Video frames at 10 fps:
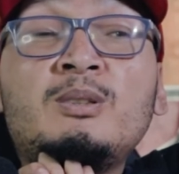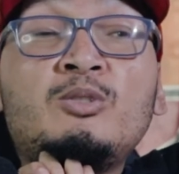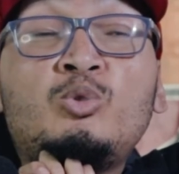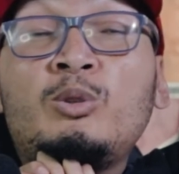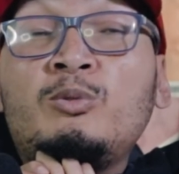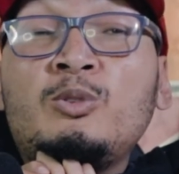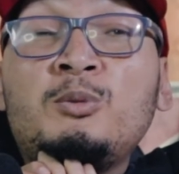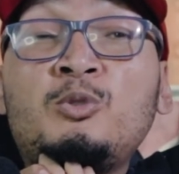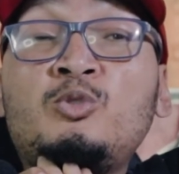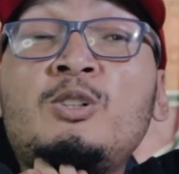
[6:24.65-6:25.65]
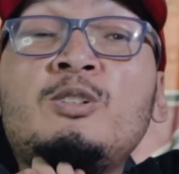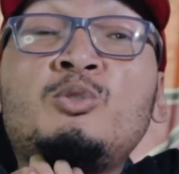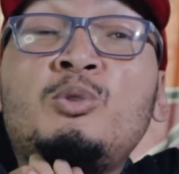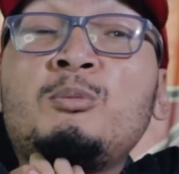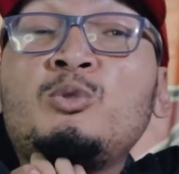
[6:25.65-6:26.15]
short films or trailers
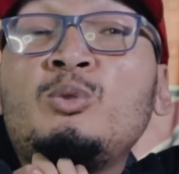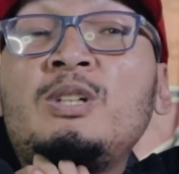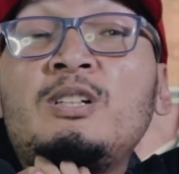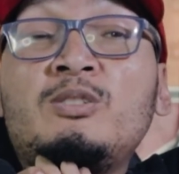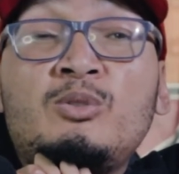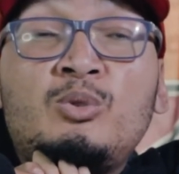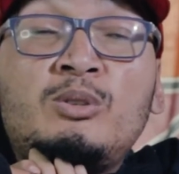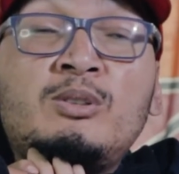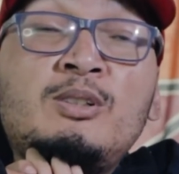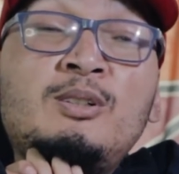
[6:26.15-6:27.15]
you want me to do reactions on.